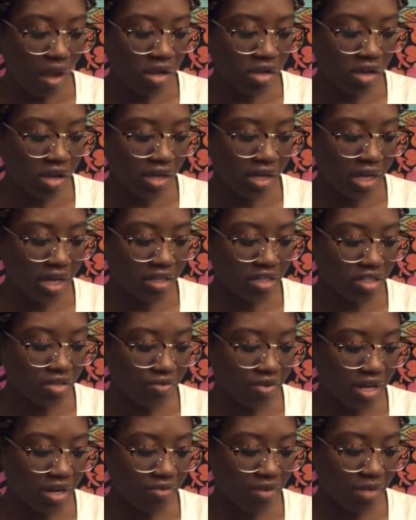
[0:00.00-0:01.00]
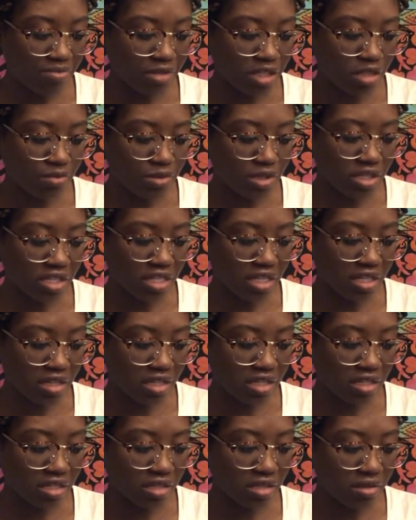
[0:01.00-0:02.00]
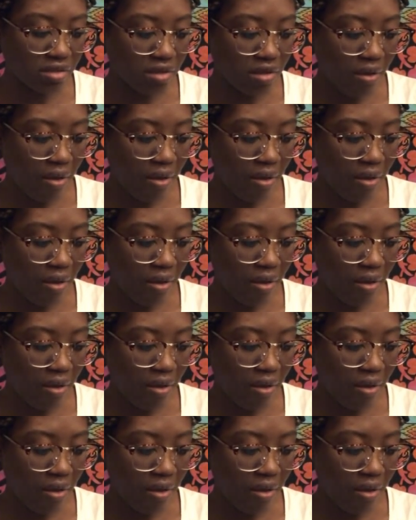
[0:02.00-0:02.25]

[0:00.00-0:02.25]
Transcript: Y'all ain't gotta saran wrap these books like this.